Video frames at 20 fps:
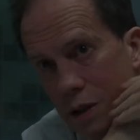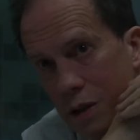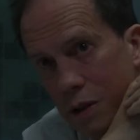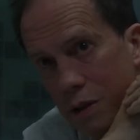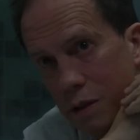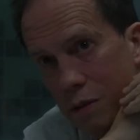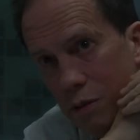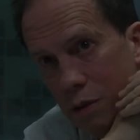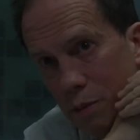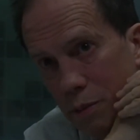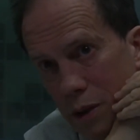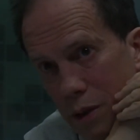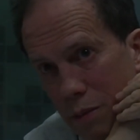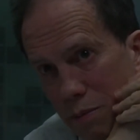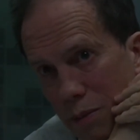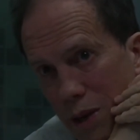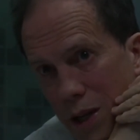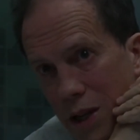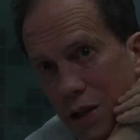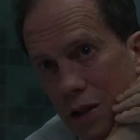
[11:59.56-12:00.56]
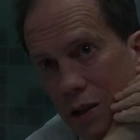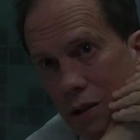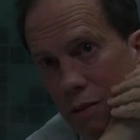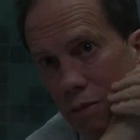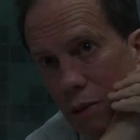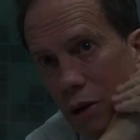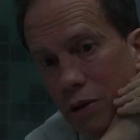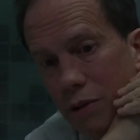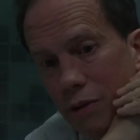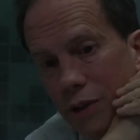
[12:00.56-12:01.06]
is will be a major
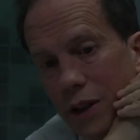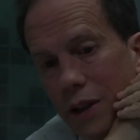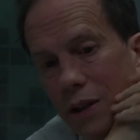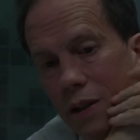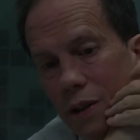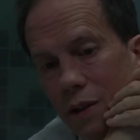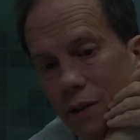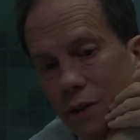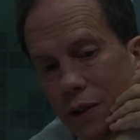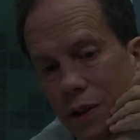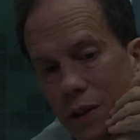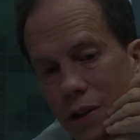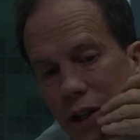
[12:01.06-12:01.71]
motivator for the